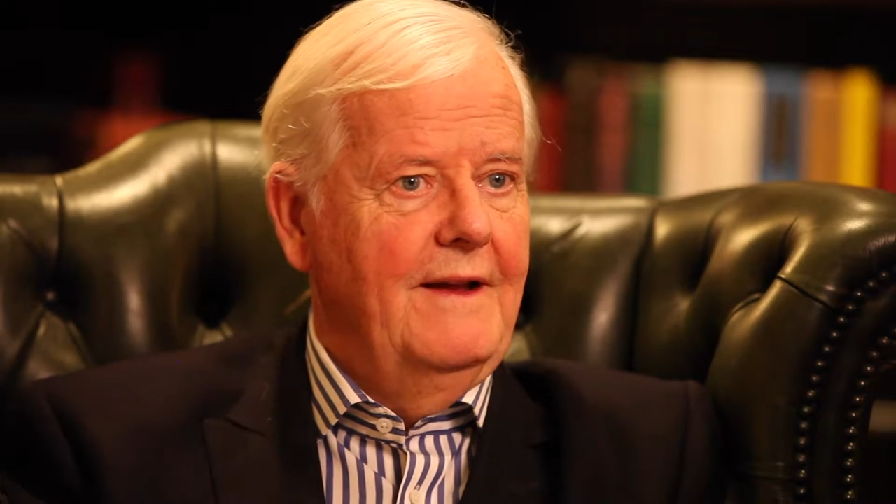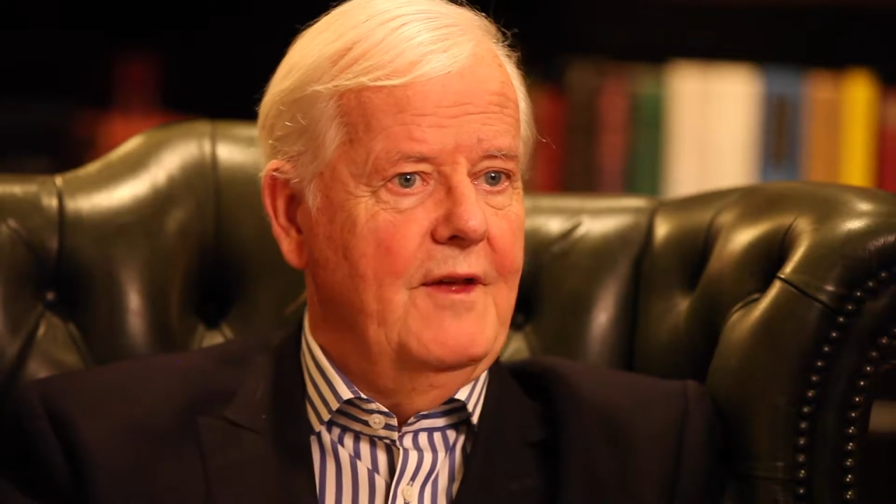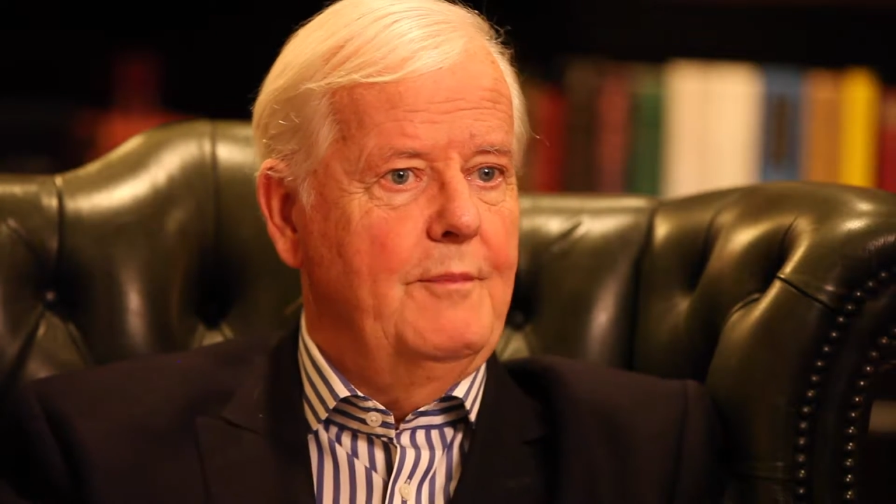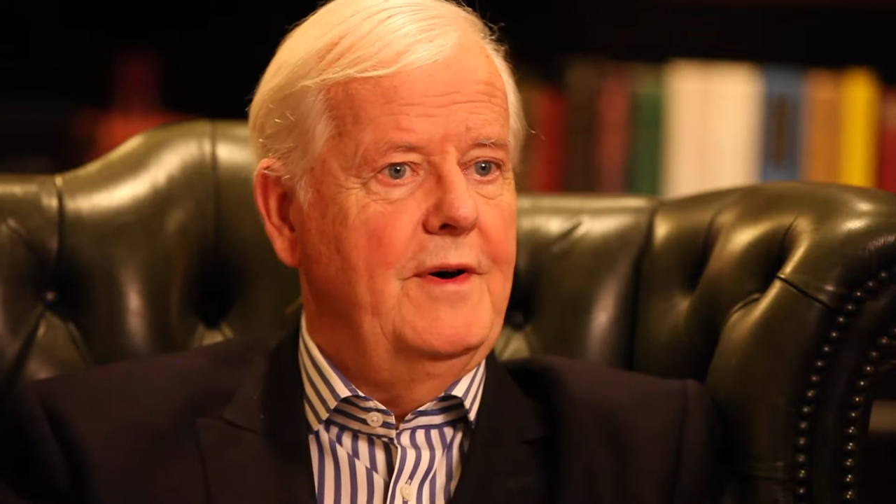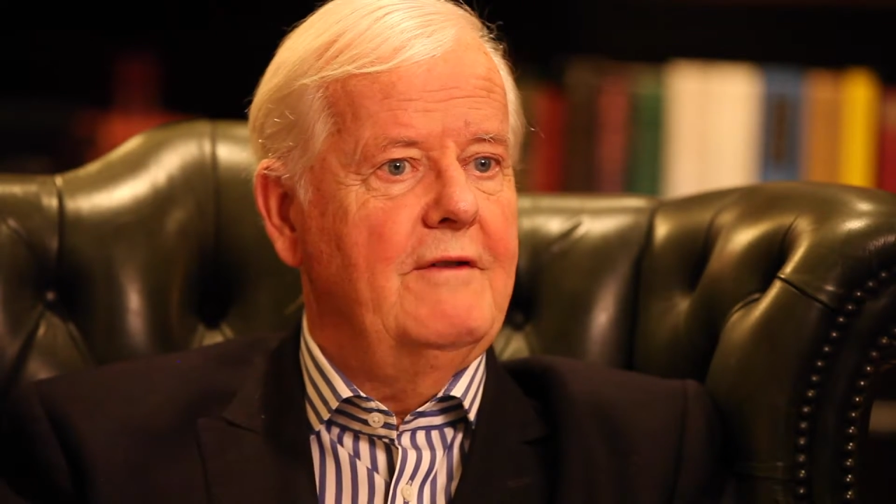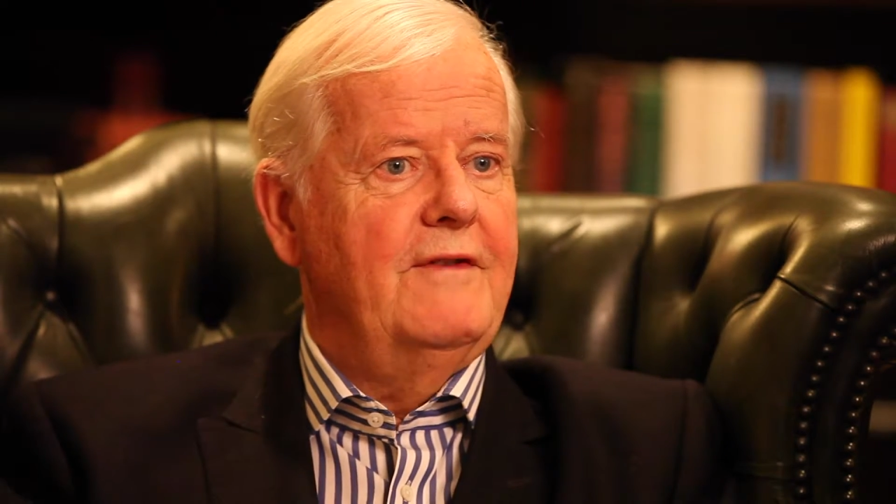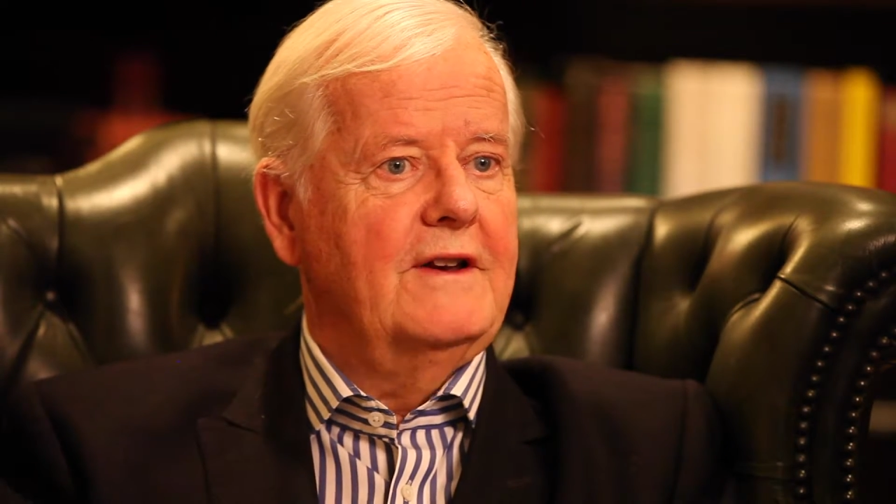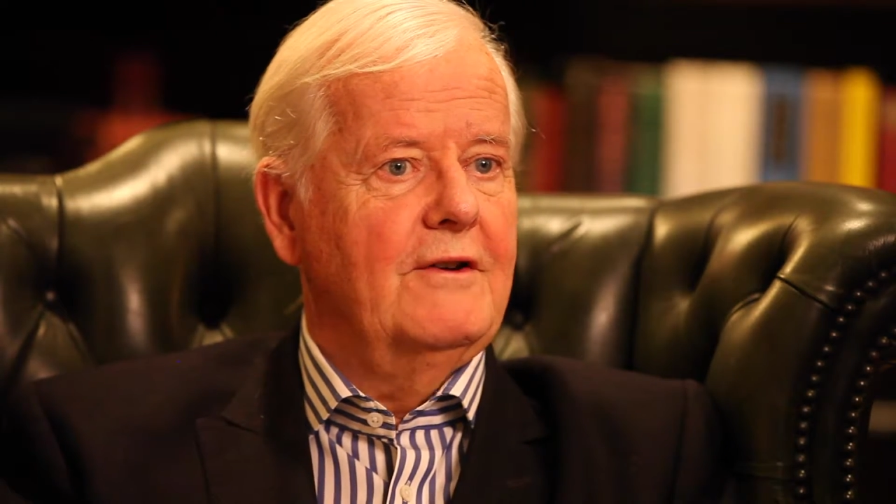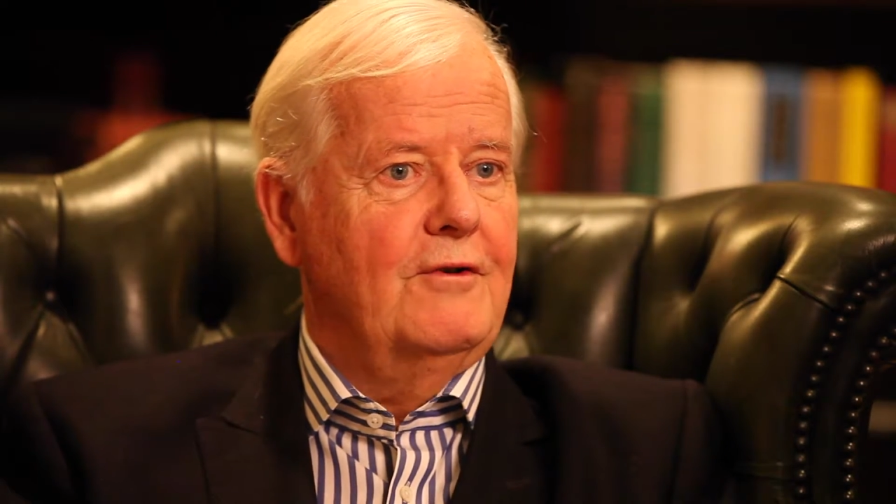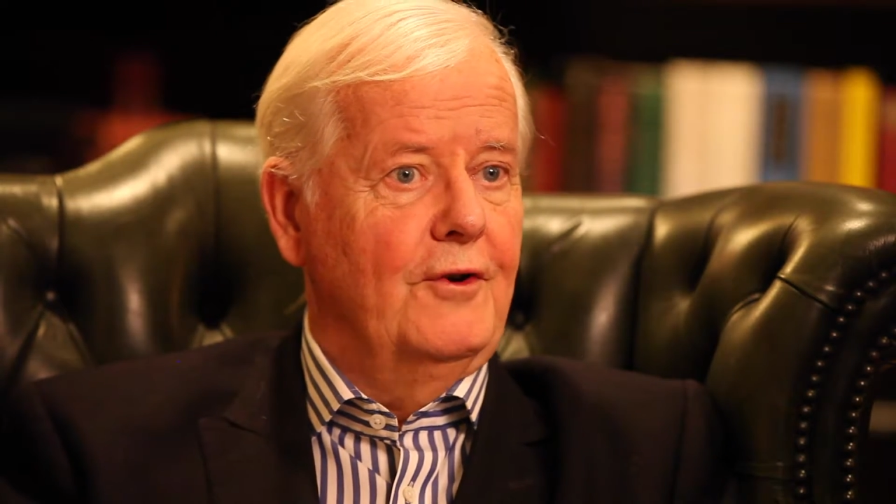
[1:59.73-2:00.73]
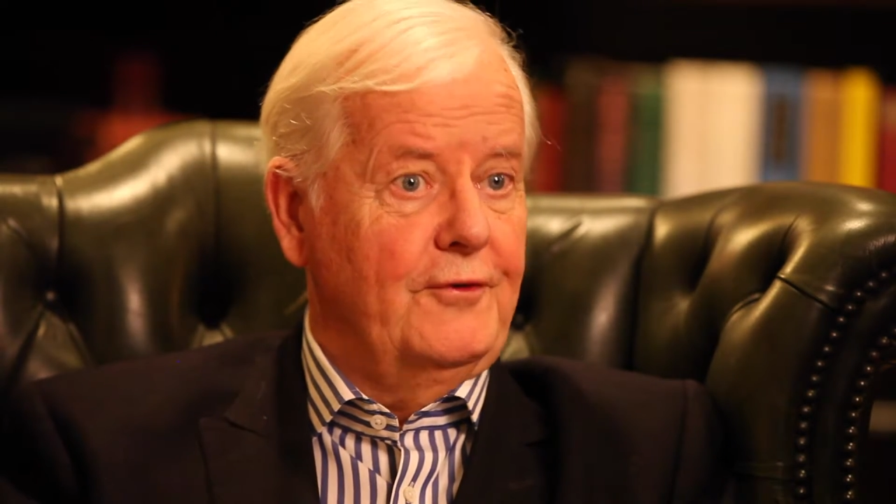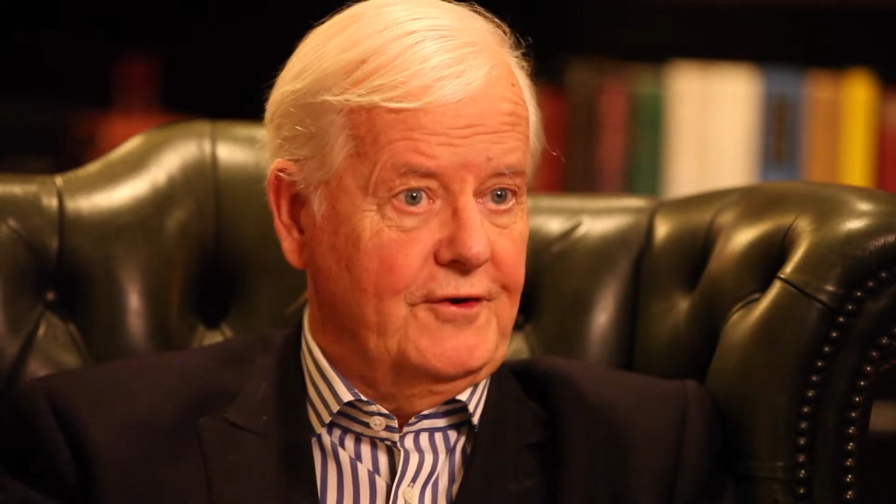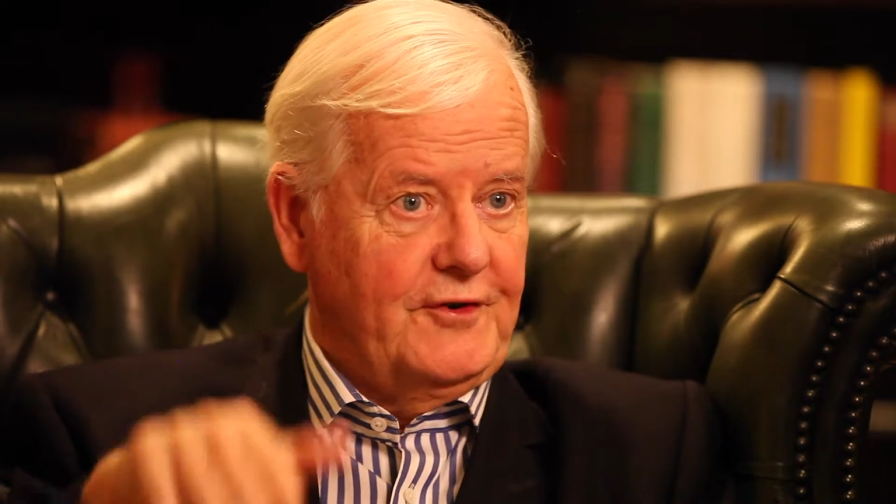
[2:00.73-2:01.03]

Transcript: The perfect, of course, were